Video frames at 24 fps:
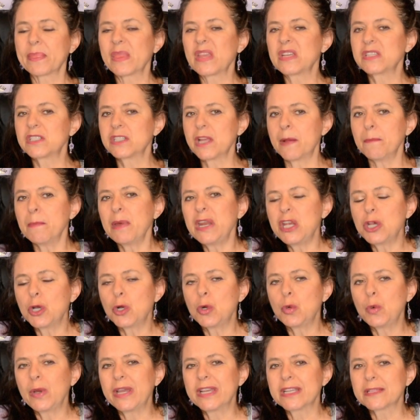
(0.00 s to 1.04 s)
Somebody
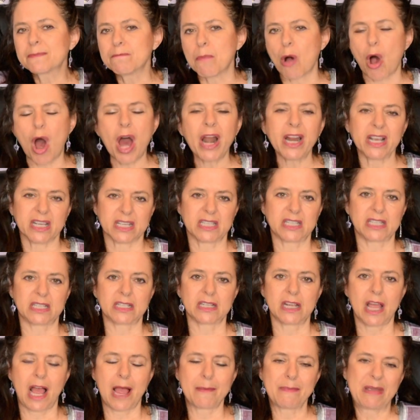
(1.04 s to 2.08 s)
who is
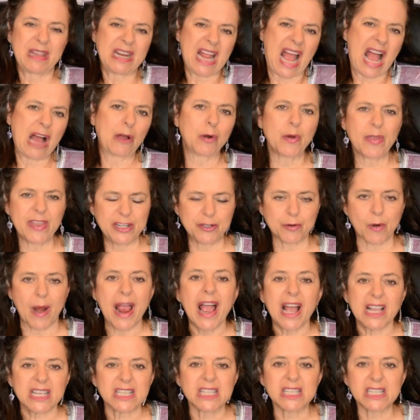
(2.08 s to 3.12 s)
modest. I mean, how do they
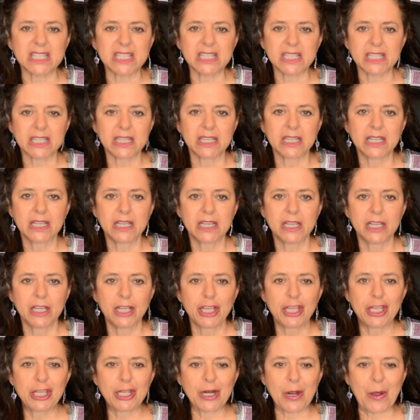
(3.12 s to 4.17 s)
dress?
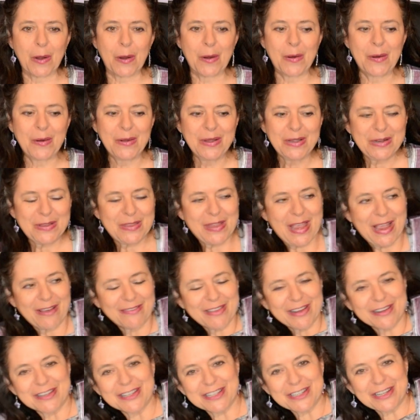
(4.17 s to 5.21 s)
They have
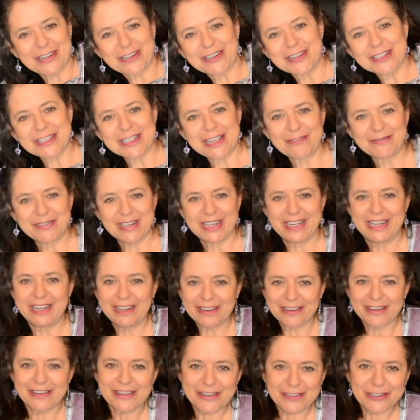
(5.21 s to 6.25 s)
their skirts up to
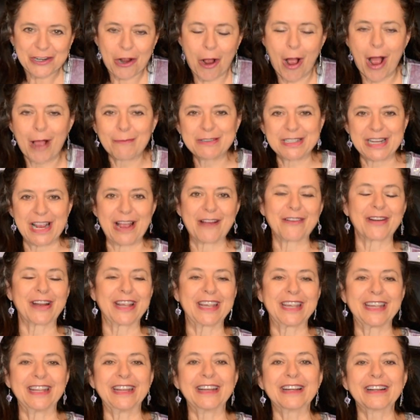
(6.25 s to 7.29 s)
here and their tops down to
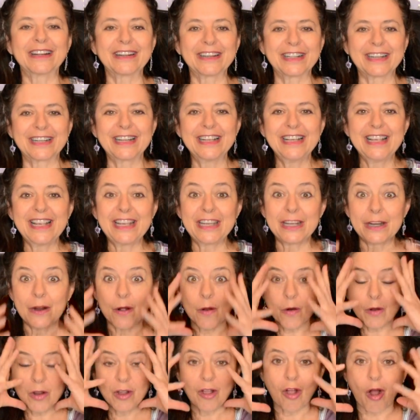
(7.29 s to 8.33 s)
here and,
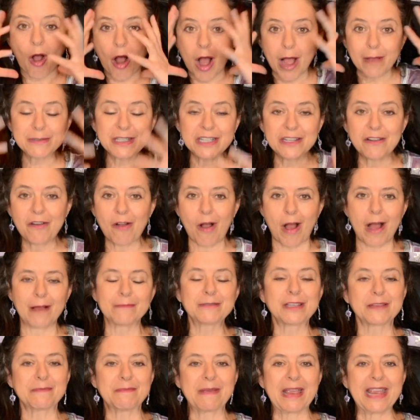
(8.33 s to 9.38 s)
gobs and
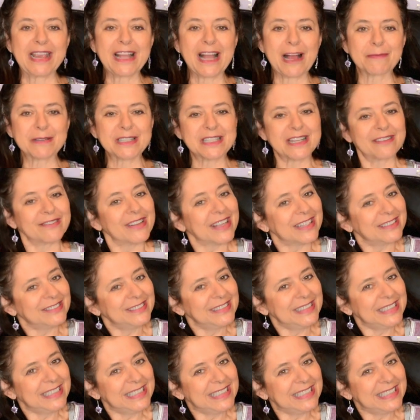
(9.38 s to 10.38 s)
gobs of makeup and stuff like that.